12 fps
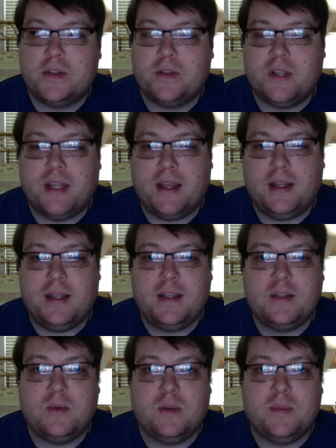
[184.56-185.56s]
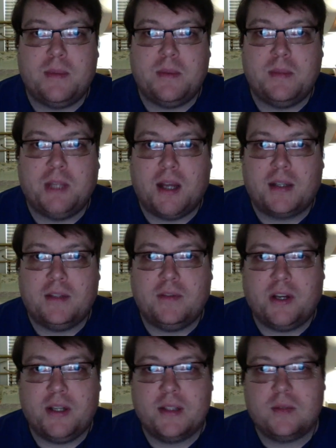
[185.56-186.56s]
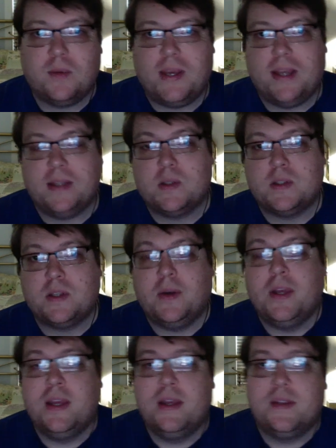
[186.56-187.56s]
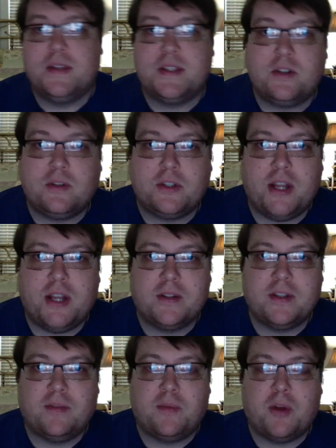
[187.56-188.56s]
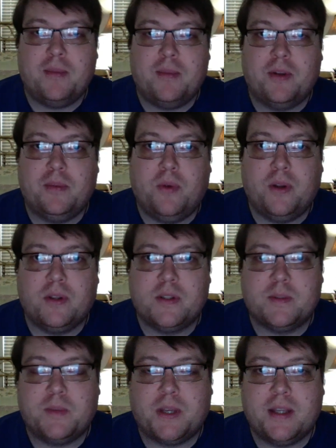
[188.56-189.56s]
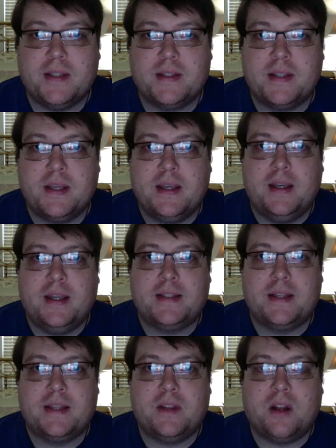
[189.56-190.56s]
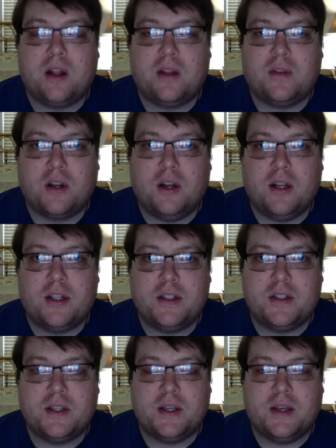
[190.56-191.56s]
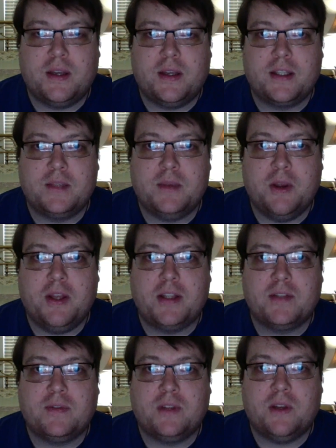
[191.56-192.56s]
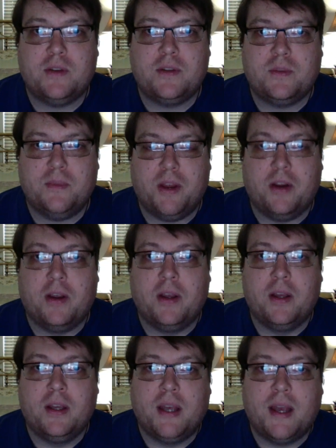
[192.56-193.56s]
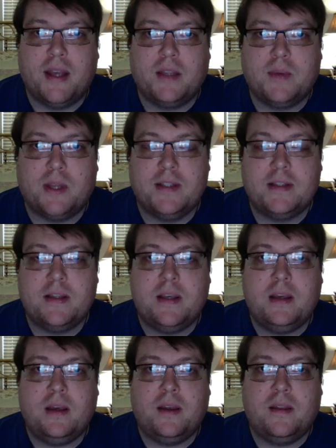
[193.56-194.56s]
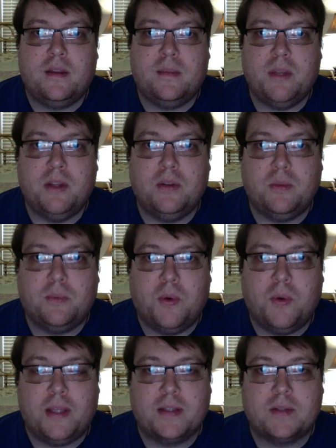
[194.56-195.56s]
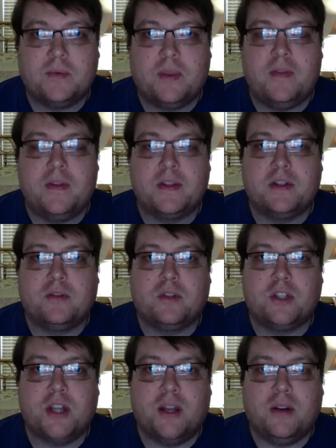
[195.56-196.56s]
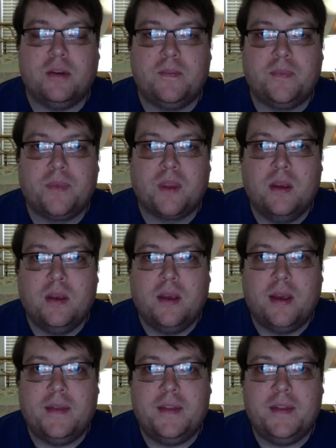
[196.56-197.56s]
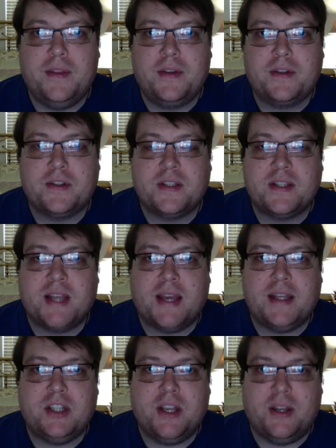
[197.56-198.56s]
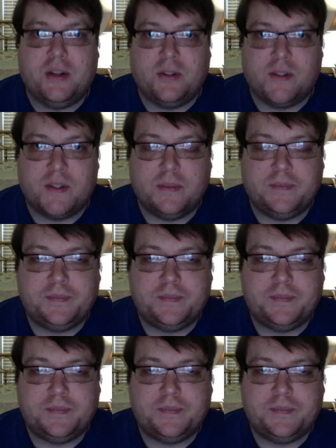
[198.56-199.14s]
or the deities. One may be blocked in various ways. So the central channel is of primary importance because it's said that all of our conscious experience flows from there, as well as the bindu points within the central channel. And then there's the side channels.